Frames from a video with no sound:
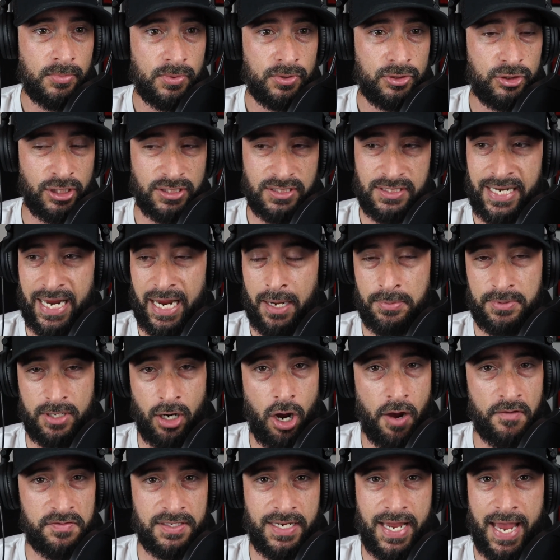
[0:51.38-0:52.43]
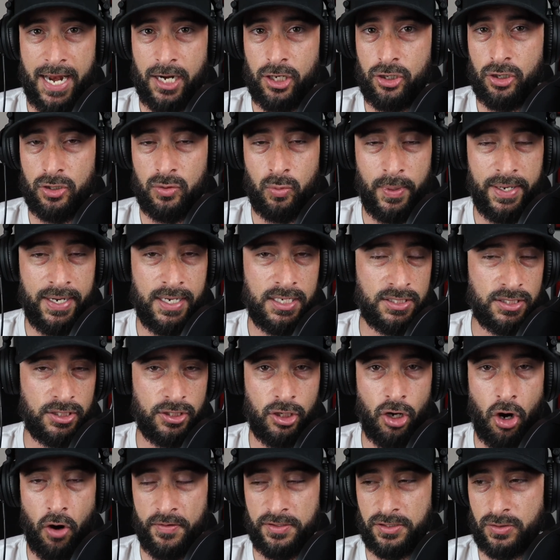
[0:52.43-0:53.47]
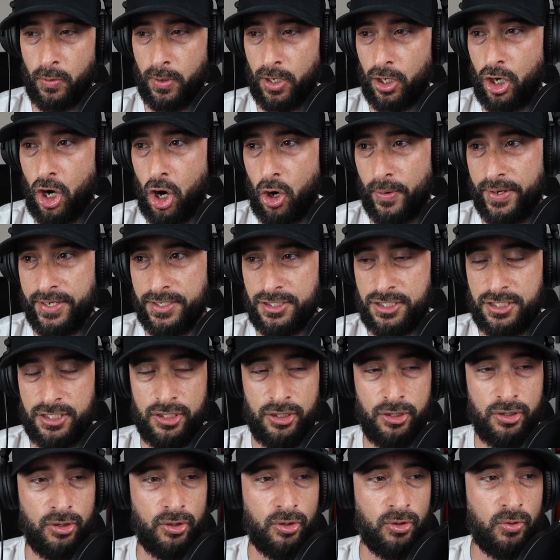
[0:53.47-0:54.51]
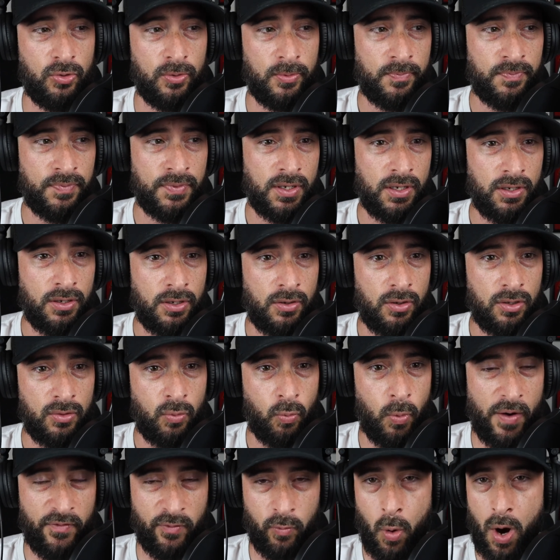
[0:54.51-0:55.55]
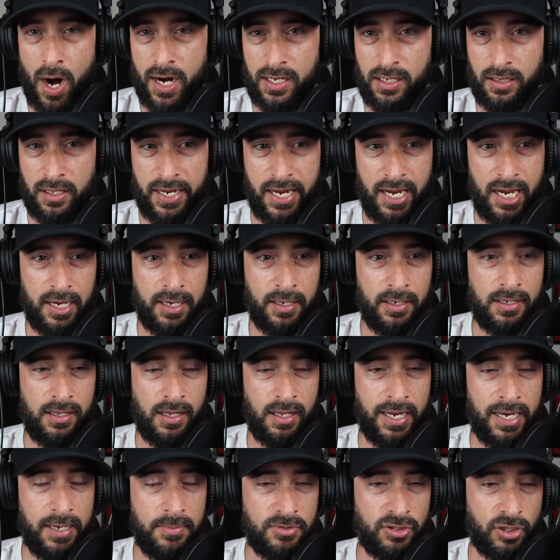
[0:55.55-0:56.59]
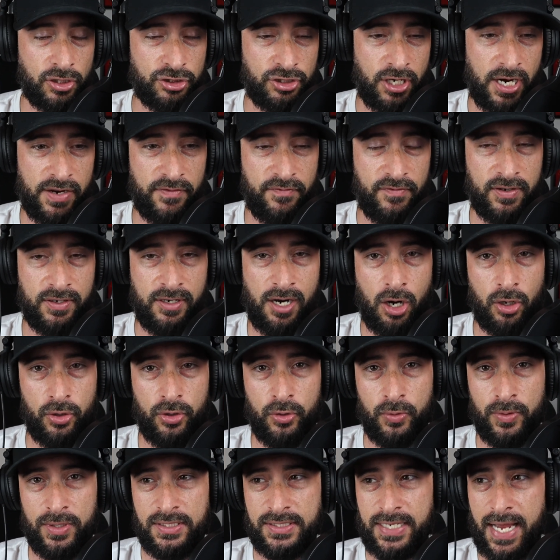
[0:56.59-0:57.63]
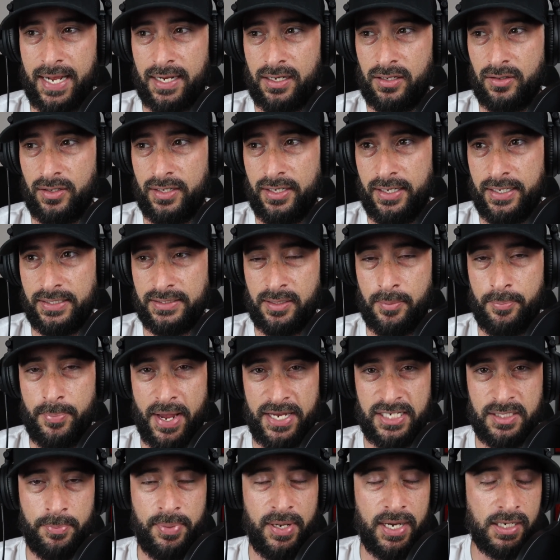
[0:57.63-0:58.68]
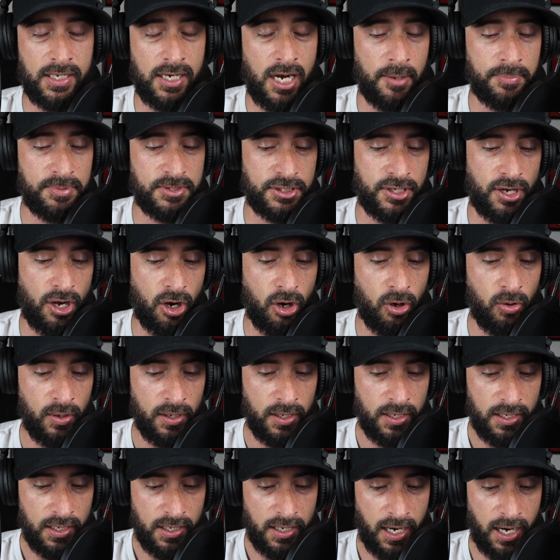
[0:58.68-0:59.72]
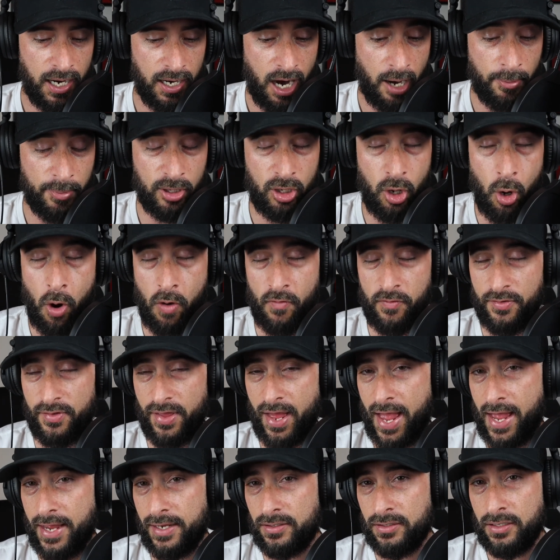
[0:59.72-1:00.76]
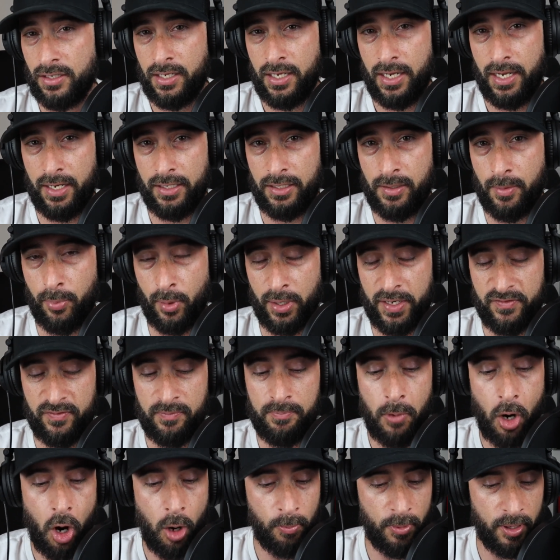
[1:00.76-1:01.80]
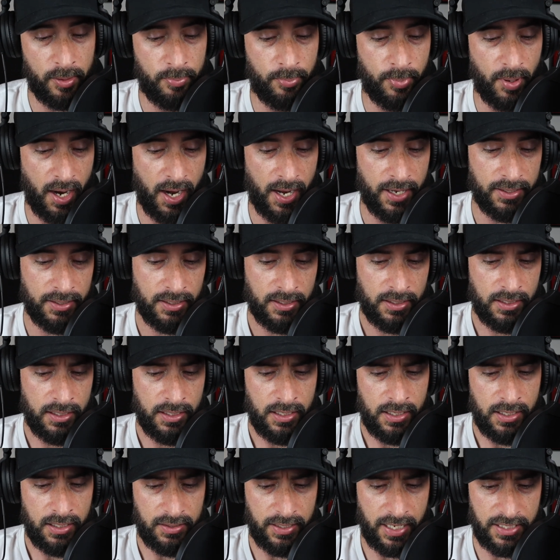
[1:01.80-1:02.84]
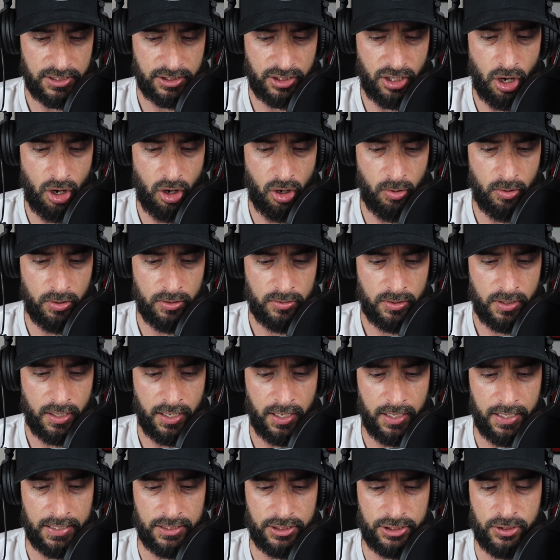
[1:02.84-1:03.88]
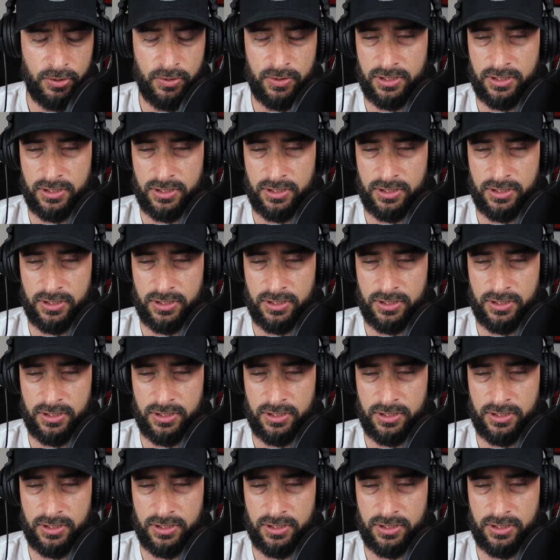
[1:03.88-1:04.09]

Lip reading: just names that obviously had good weeks. You always want to go into waiver wire claims on trying to figure out who exactly is the best pickup. So I'm going to go over that in a brief moment, but let's go into